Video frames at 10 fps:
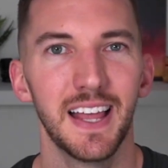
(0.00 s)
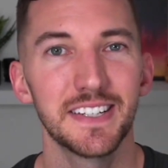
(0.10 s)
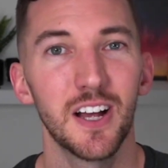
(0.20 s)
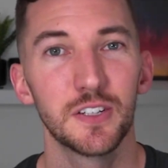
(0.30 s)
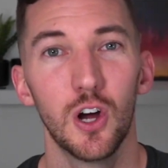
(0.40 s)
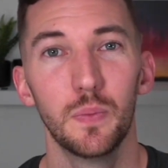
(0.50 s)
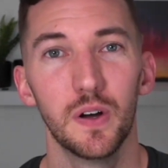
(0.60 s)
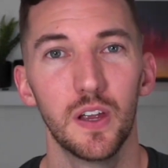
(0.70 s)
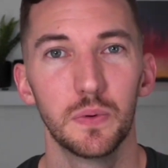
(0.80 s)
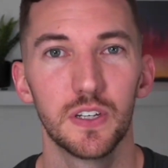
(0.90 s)
Last
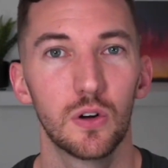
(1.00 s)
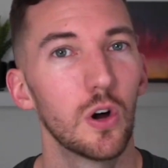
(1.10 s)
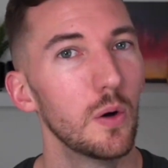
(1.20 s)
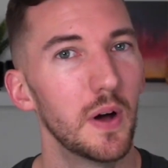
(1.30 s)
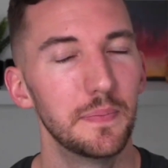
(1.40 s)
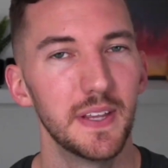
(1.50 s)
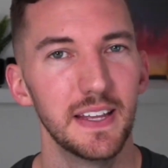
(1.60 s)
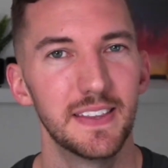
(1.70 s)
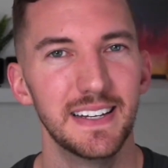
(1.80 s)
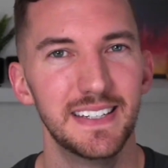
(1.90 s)
October, there was a Chrome
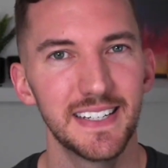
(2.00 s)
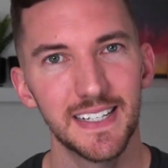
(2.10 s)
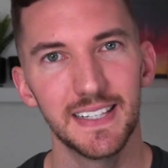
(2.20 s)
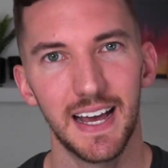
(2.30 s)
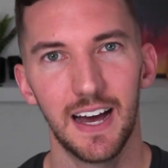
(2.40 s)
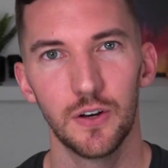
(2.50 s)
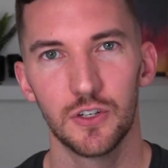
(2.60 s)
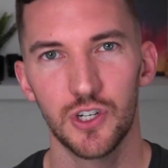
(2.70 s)
update that disallowed